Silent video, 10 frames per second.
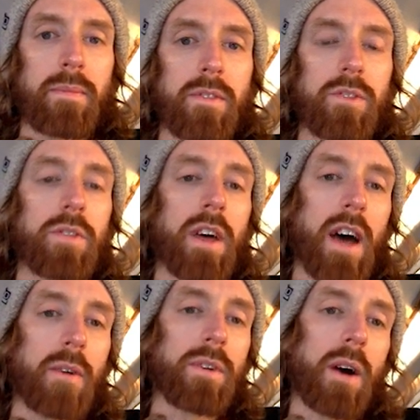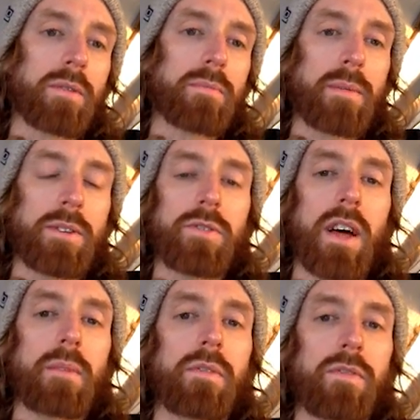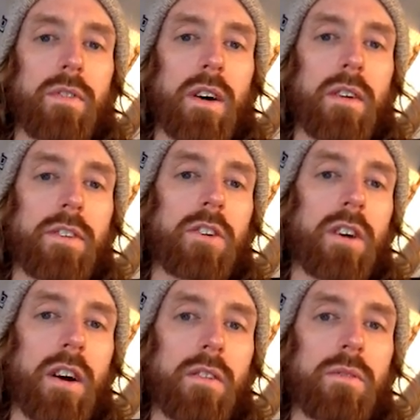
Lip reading: Do that. I would maybe do that, figure out